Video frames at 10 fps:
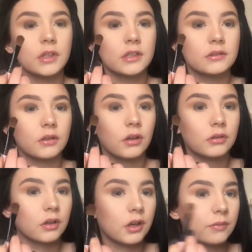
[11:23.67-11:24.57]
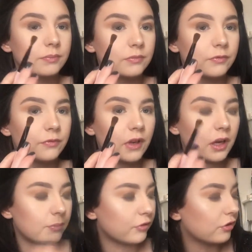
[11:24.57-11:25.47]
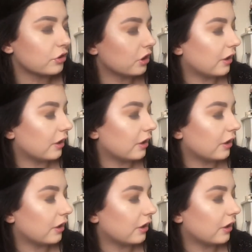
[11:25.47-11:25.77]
this longer, flatter brush,